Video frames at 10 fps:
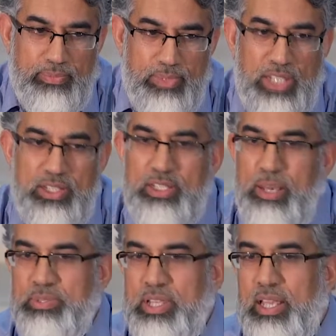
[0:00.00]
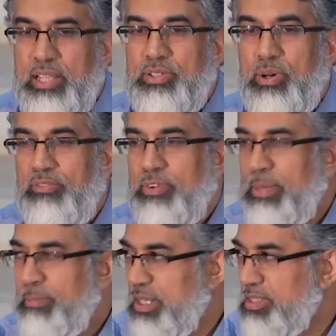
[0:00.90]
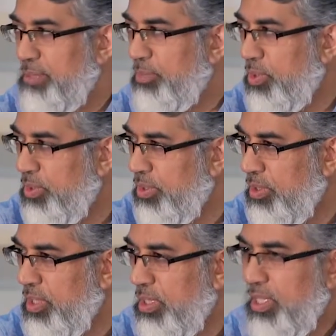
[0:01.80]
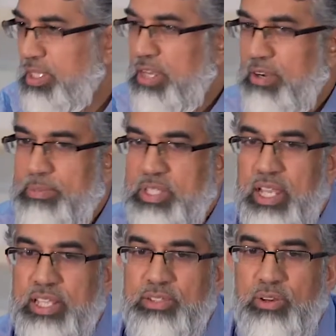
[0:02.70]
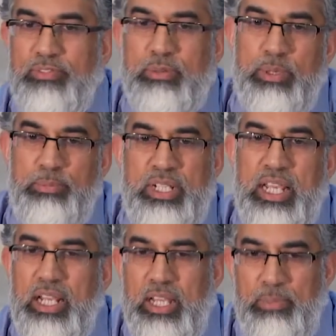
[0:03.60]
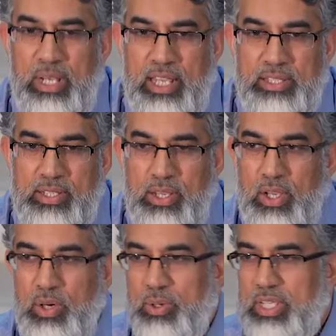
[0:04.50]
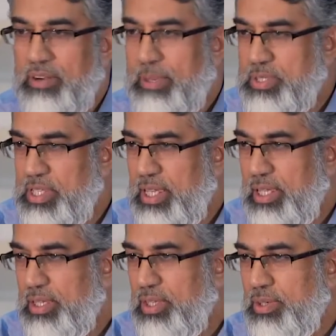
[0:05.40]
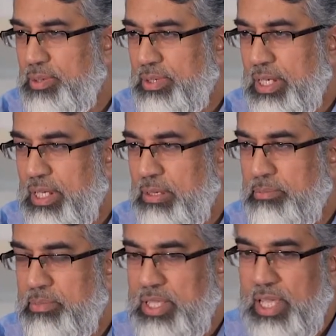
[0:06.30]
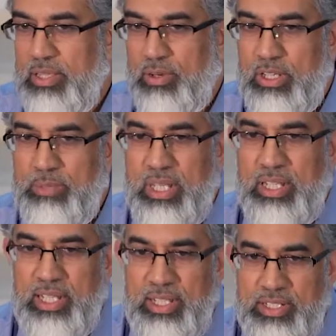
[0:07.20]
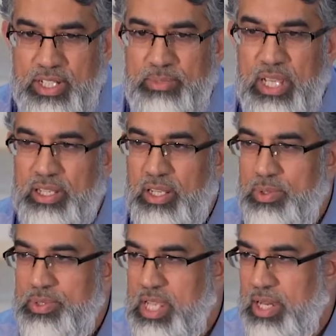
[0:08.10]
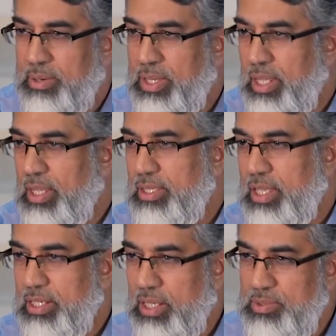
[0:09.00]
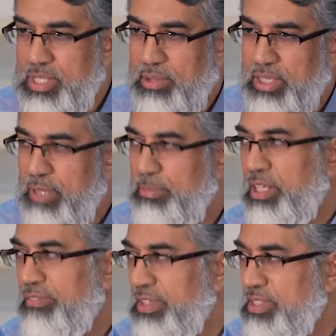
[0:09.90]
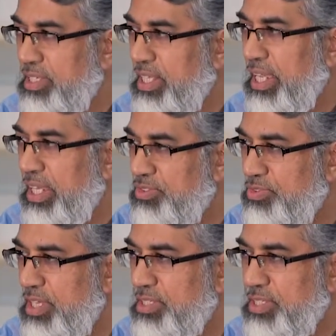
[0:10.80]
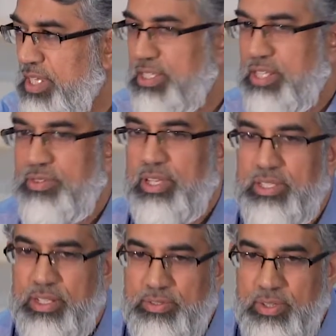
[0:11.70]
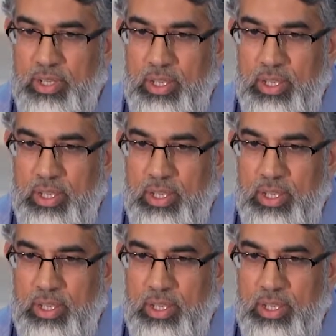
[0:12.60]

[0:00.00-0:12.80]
They're just upset it's not from amongst them. Or they're upset it's not from a particular place. Or they're upset, you know, they're not going to be in leadership. They're going to lose out. They're going to lose out their benefits and their interests, etc., etc.